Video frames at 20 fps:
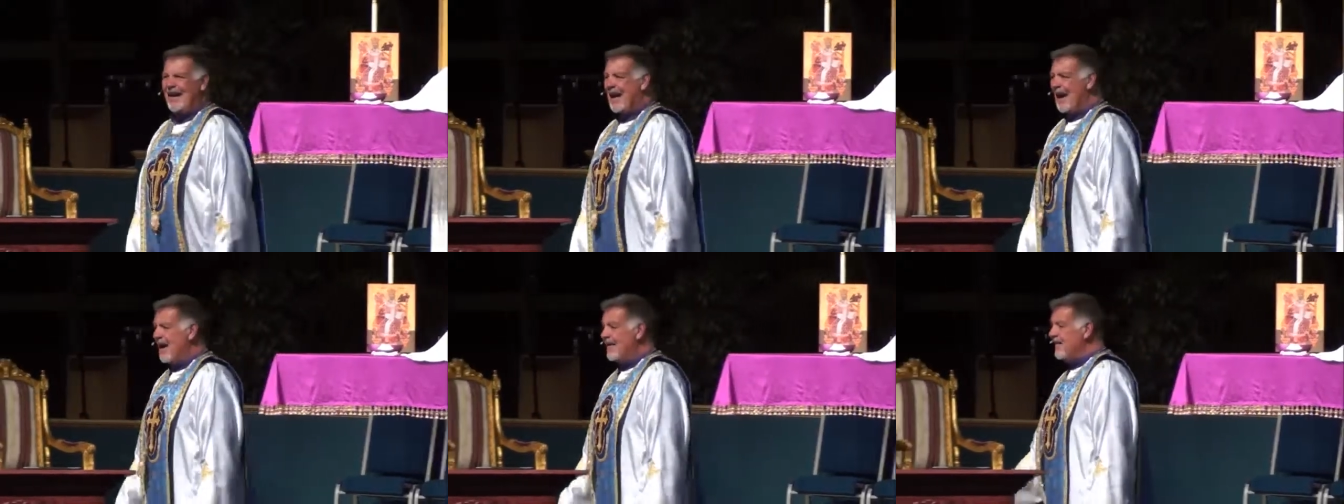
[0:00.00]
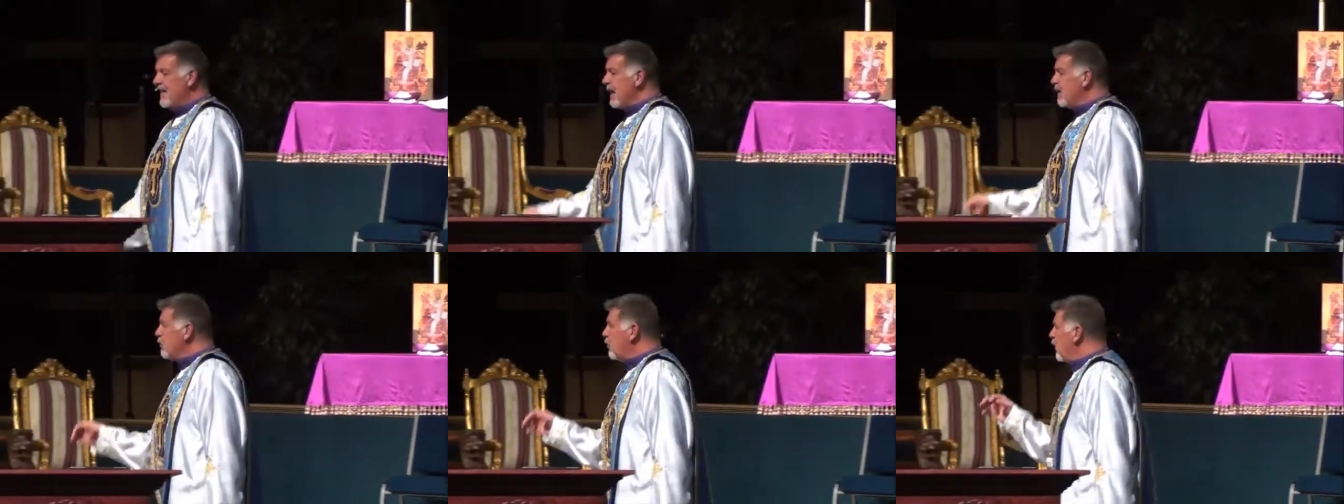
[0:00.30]

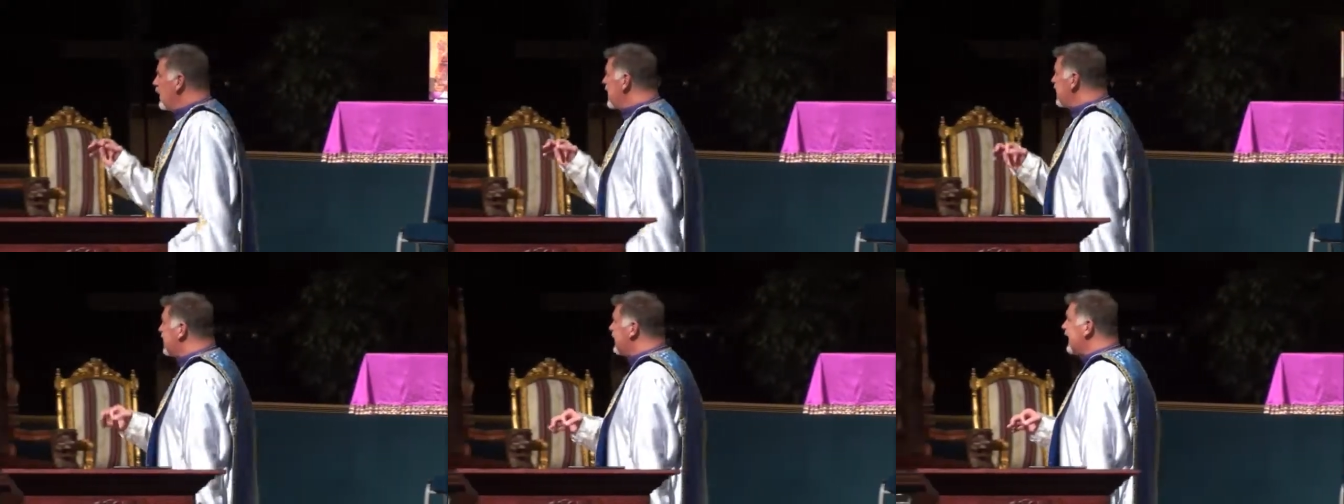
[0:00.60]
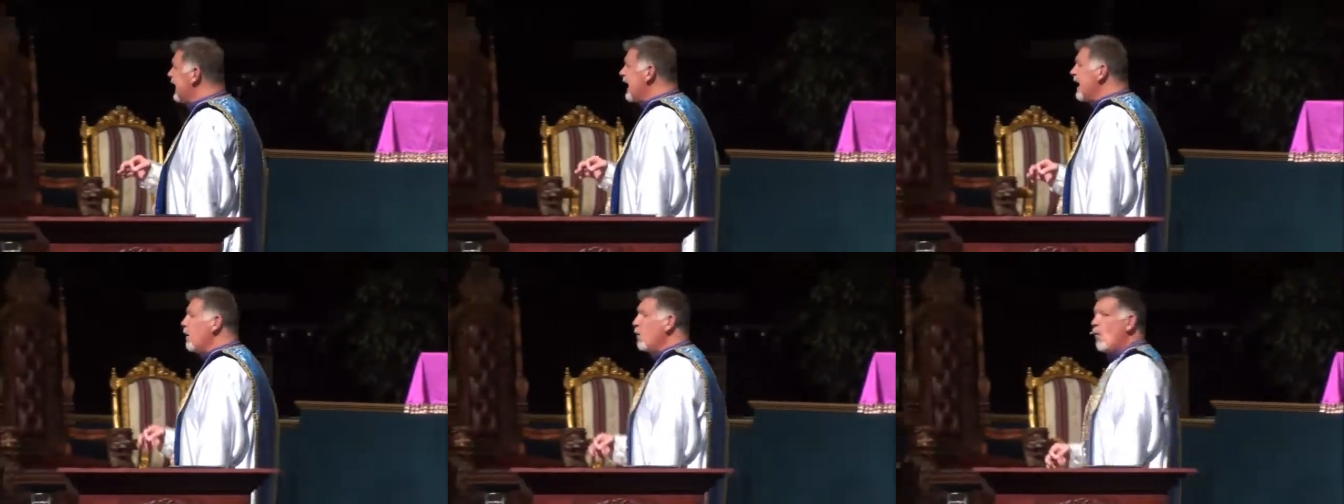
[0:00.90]
And then we
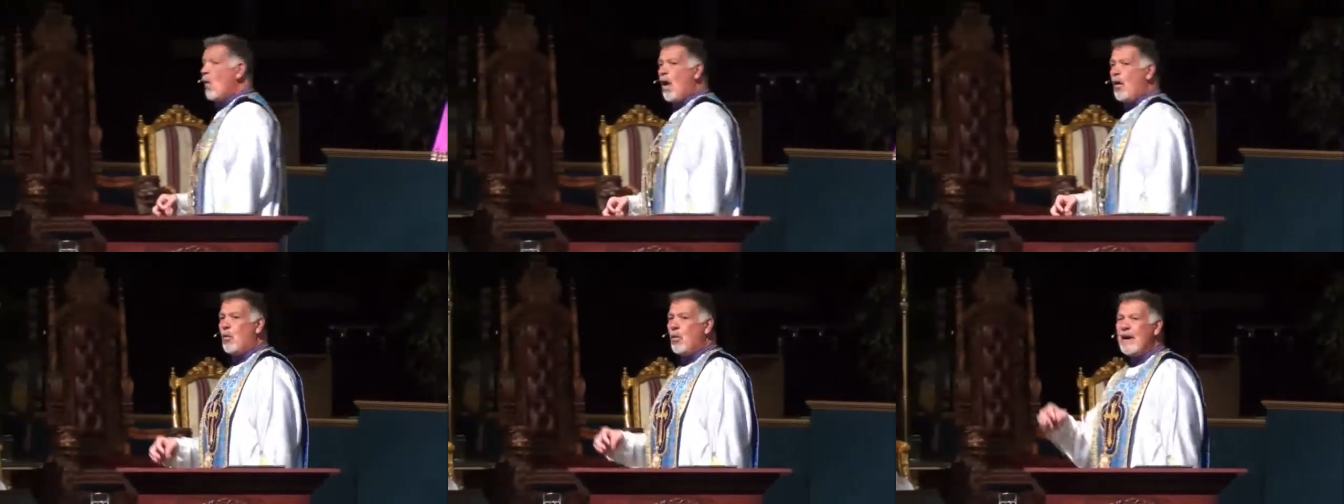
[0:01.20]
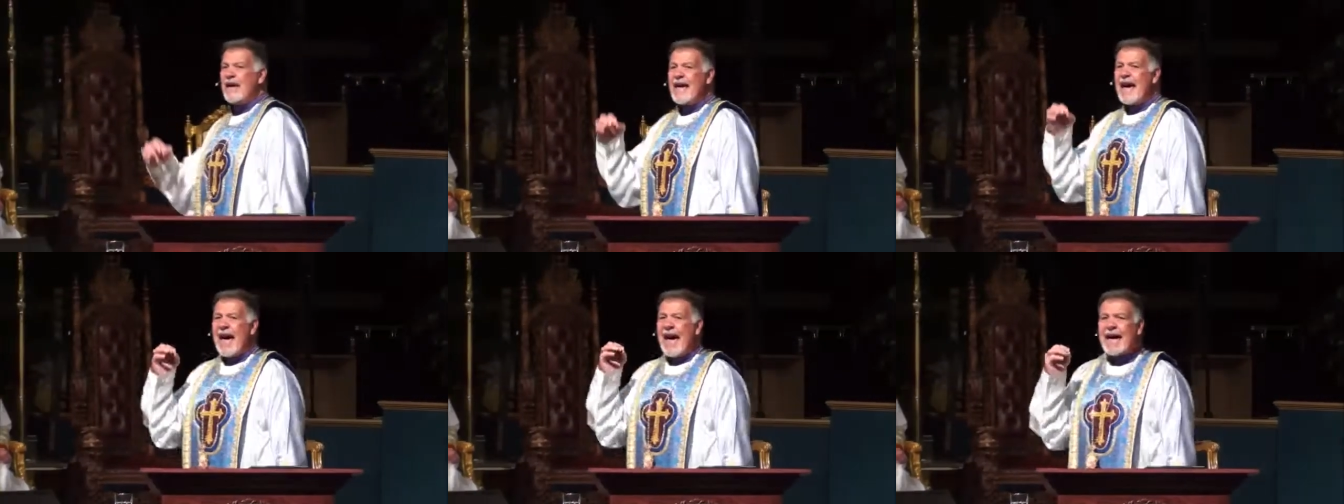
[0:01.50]
get what
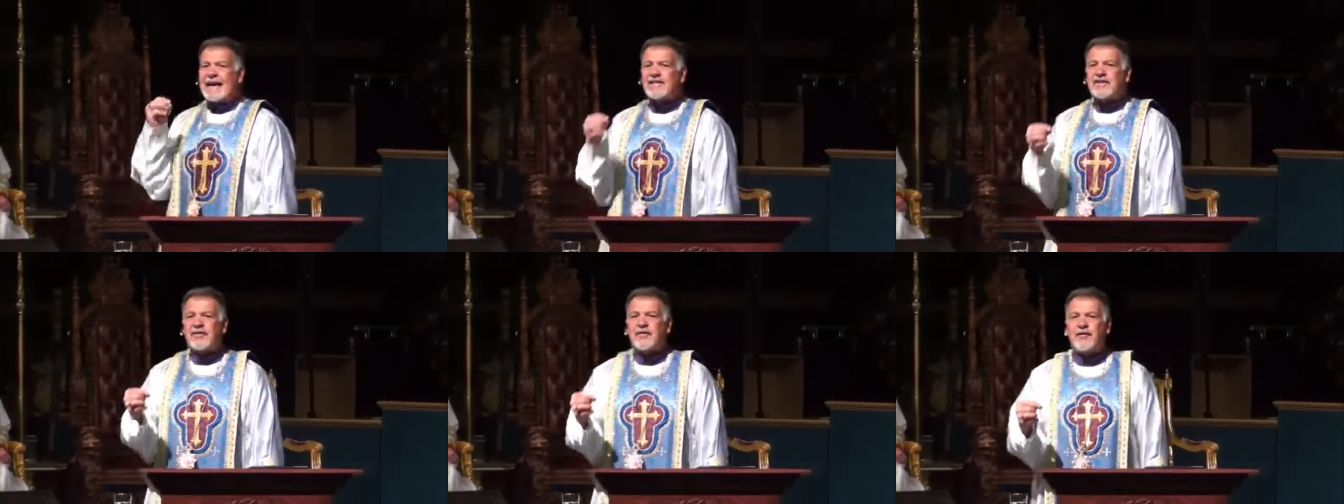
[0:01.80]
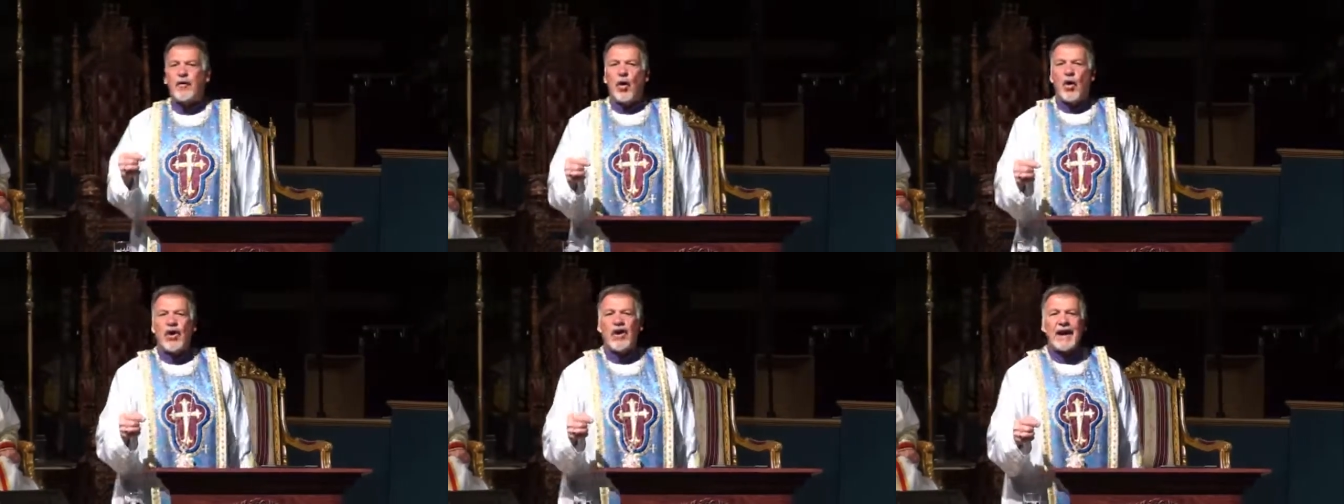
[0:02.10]
we ask
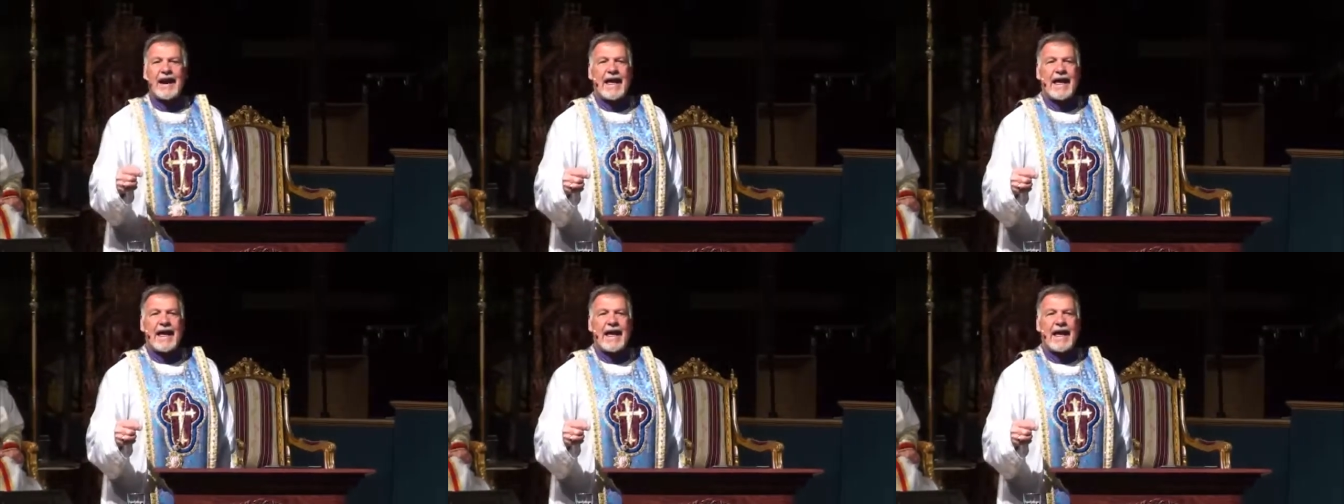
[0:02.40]
for,